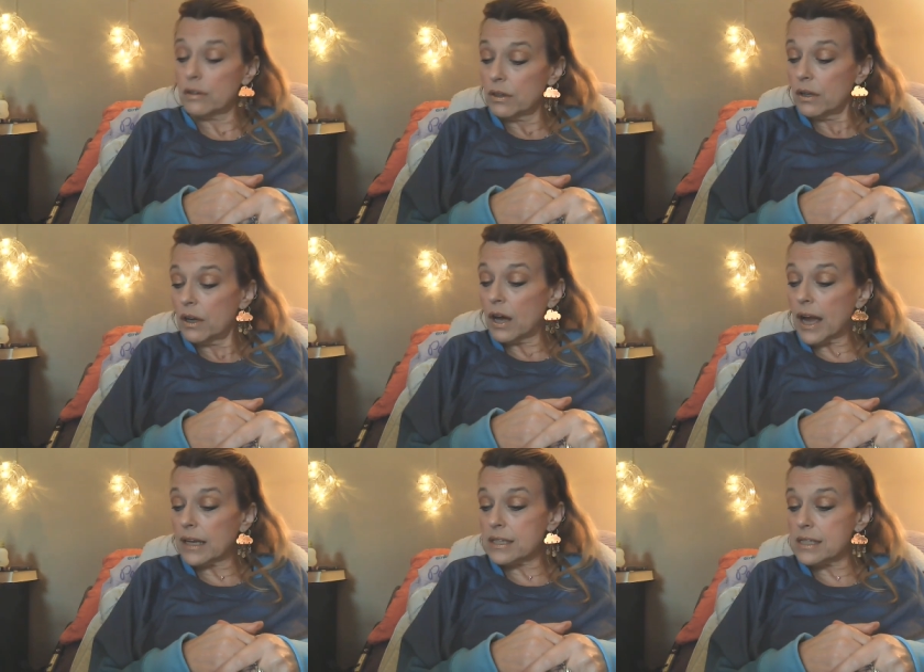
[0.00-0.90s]
I can
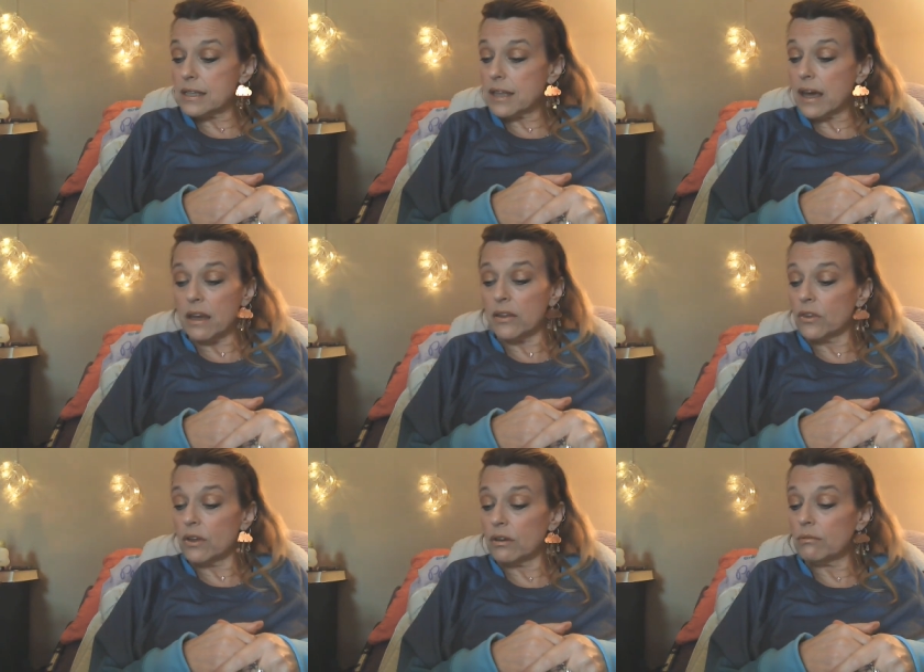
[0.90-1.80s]
see that in the
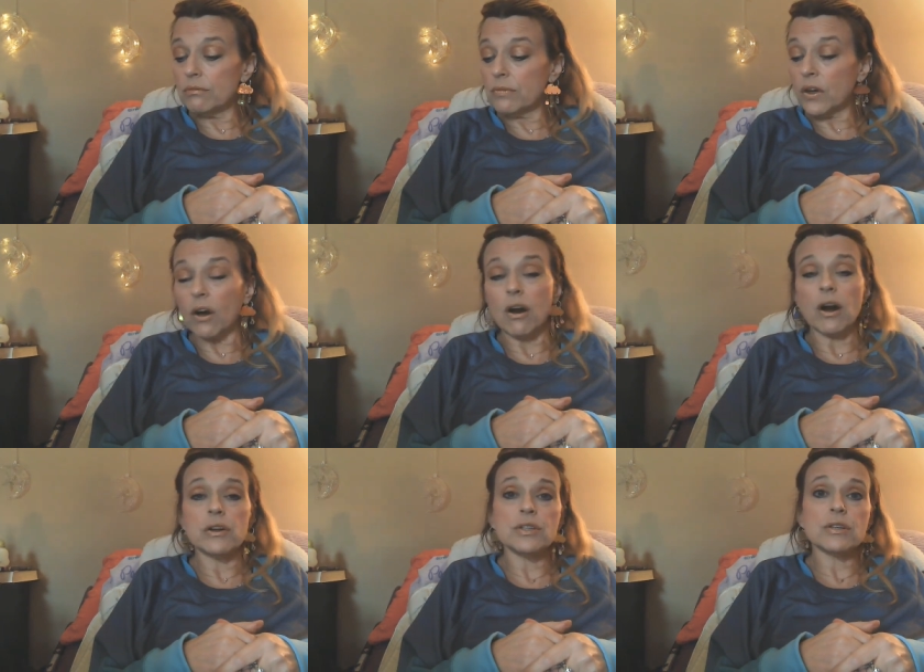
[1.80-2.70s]
the
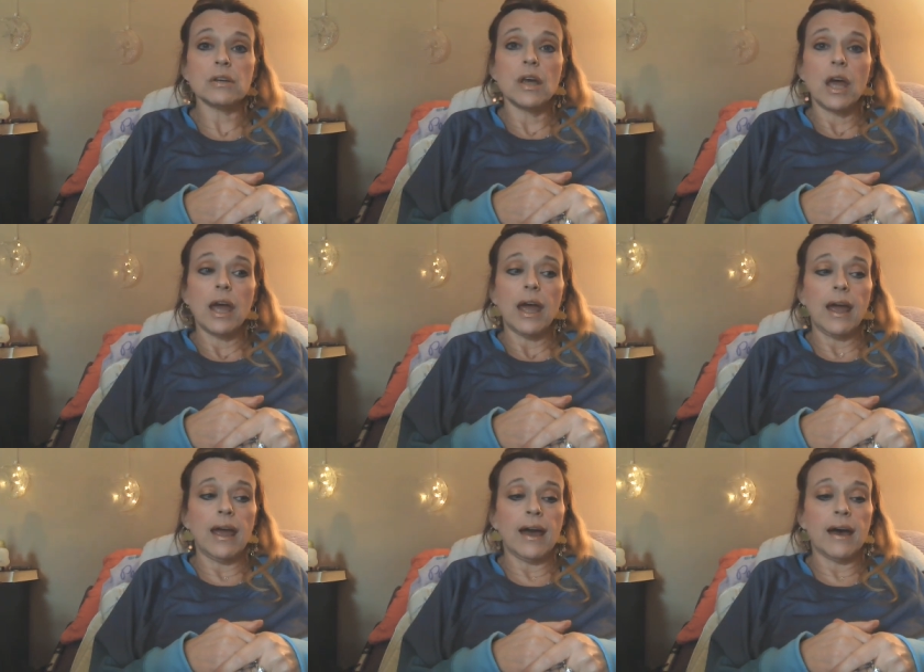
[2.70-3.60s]
cards,
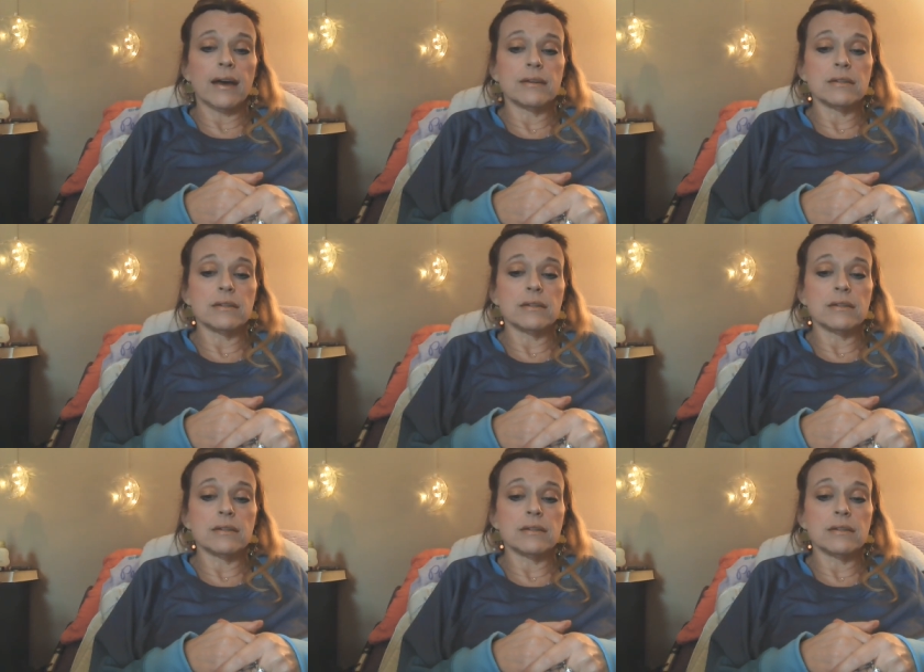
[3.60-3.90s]
and